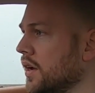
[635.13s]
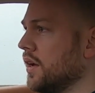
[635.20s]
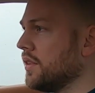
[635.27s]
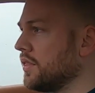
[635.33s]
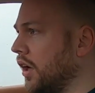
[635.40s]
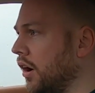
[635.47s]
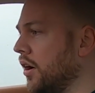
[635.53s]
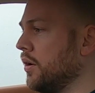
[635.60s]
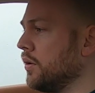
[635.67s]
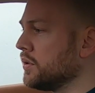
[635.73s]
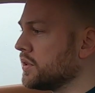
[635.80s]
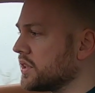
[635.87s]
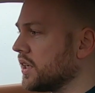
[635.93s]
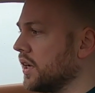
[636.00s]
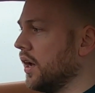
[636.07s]

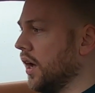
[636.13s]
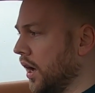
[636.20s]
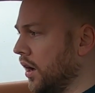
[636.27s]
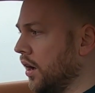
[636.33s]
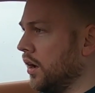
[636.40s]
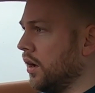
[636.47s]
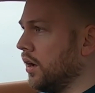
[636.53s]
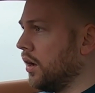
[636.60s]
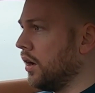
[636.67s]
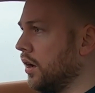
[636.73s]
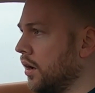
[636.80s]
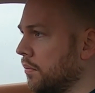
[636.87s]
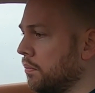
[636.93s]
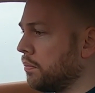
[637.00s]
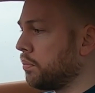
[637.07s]
Dials are
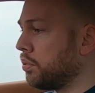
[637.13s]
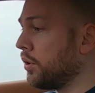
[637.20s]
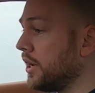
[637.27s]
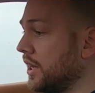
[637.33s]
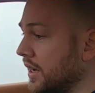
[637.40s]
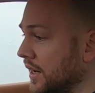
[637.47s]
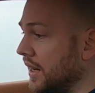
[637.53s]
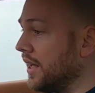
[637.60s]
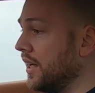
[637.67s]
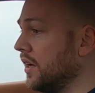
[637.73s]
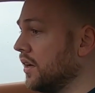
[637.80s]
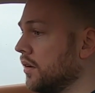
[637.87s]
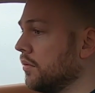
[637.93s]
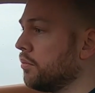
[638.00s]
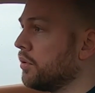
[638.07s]
pretty clear,
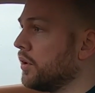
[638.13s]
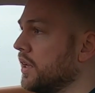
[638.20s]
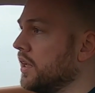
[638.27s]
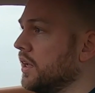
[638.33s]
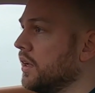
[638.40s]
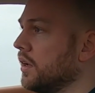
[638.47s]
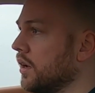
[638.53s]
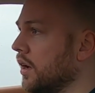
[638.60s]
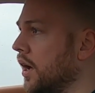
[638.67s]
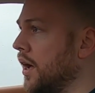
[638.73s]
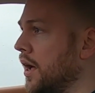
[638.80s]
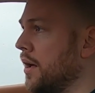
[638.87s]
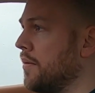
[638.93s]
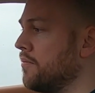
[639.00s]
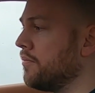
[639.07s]
pretty
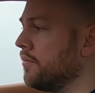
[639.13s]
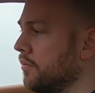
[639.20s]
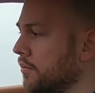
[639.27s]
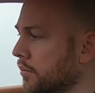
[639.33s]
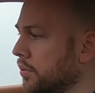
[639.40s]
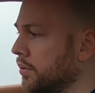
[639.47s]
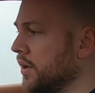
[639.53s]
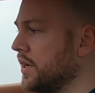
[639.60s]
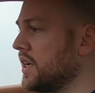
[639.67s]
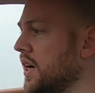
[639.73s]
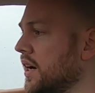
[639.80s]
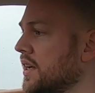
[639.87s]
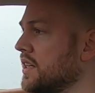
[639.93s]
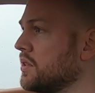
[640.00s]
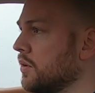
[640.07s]

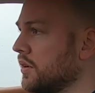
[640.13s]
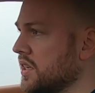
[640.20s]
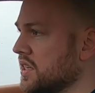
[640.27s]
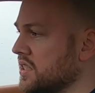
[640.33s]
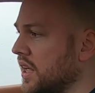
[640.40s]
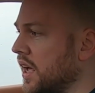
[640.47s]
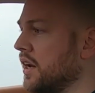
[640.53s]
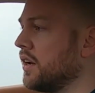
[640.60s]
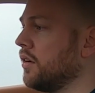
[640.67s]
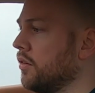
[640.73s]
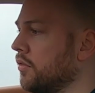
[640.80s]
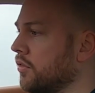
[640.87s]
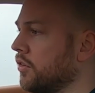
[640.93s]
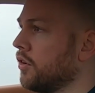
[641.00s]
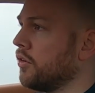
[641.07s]
clear to understand. You've
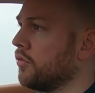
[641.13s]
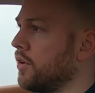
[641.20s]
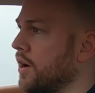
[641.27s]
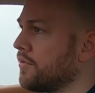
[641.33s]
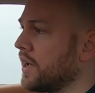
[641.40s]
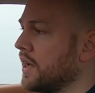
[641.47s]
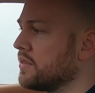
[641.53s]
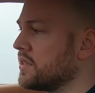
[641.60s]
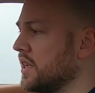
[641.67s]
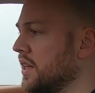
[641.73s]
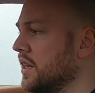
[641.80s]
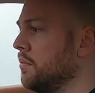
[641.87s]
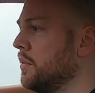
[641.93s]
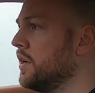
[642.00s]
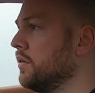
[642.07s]
got a rev counter in the
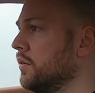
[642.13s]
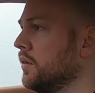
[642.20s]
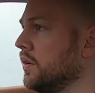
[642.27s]
middle